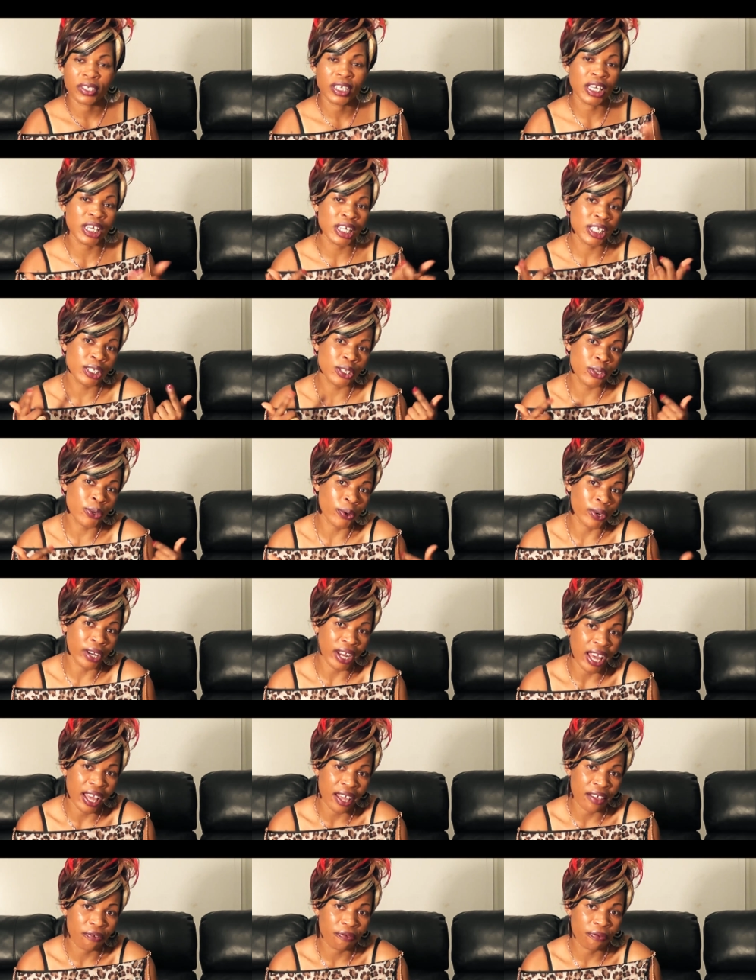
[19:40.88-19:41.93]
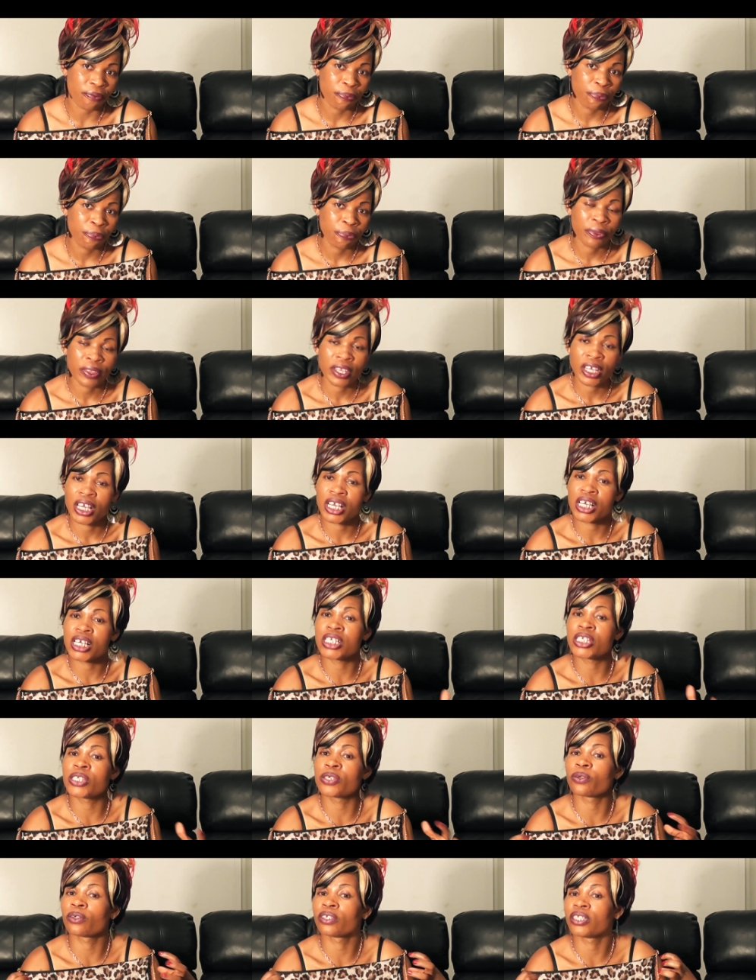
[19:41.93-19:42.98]
Is your life,
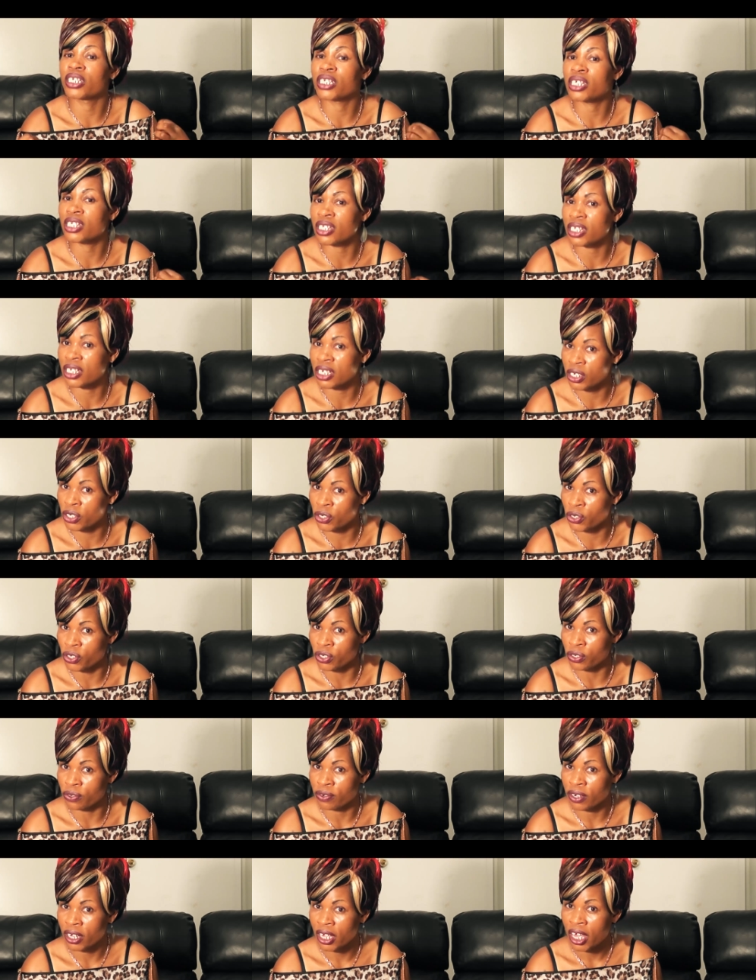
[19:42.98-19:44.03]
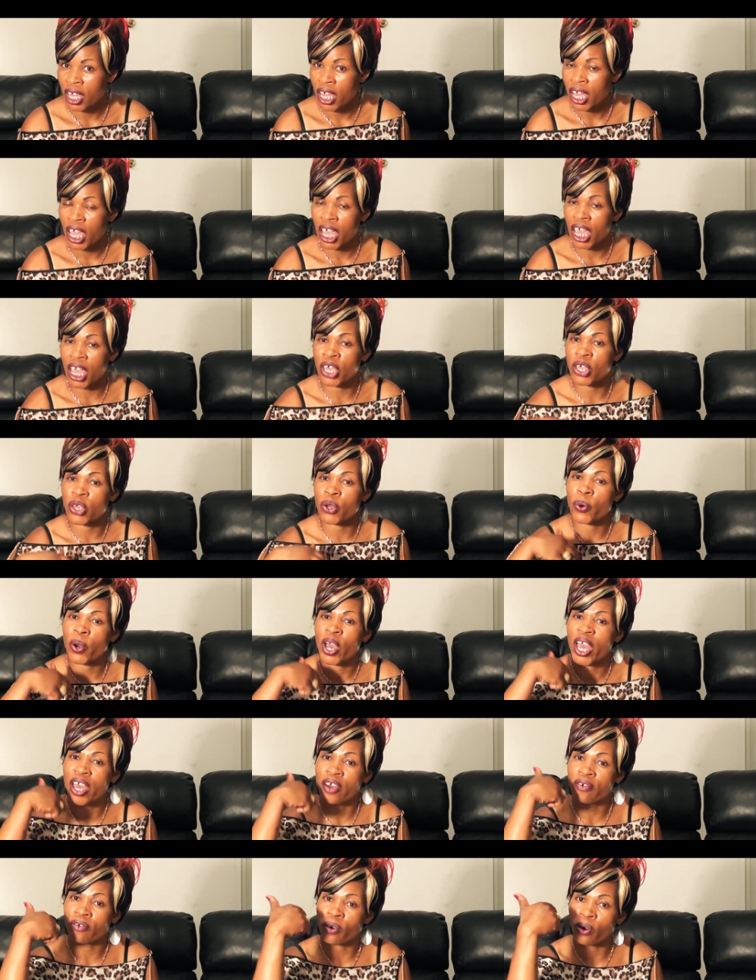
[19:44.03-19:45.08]
is your decision, and you
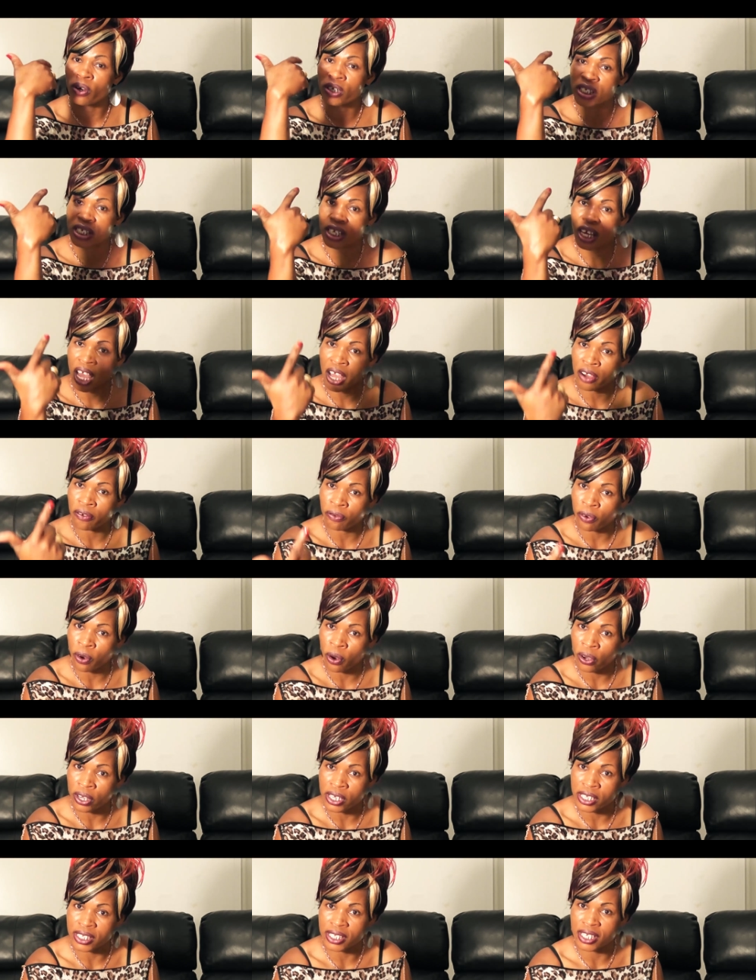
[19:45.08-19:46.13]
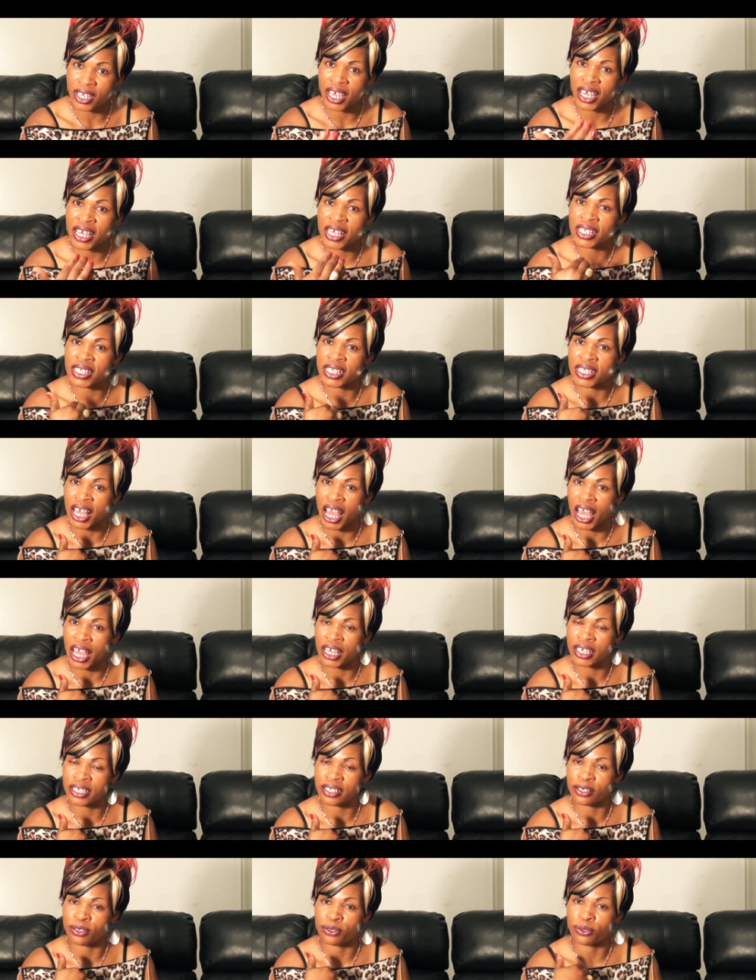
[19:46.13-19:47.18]
have got a voice
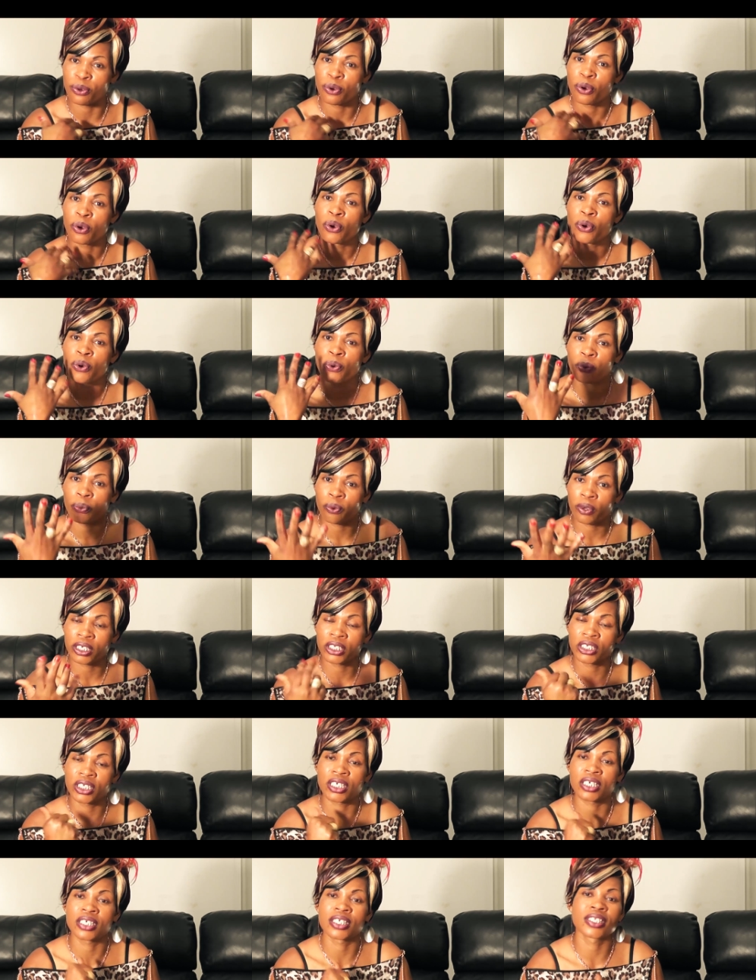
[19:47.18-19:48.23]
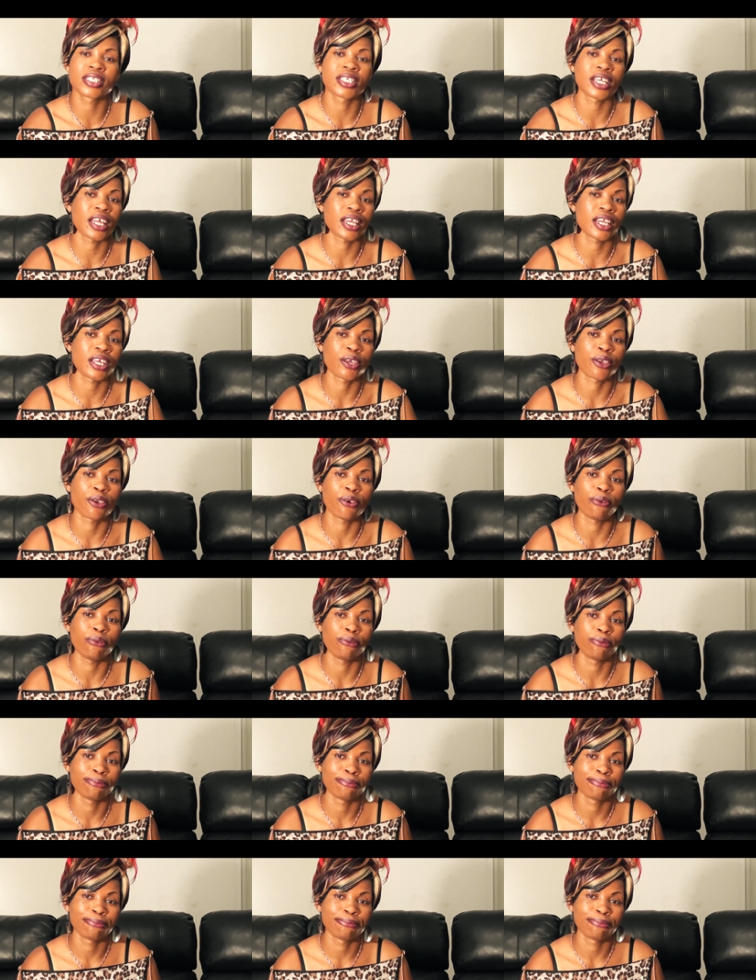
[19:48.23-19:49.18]
inside you which is telling you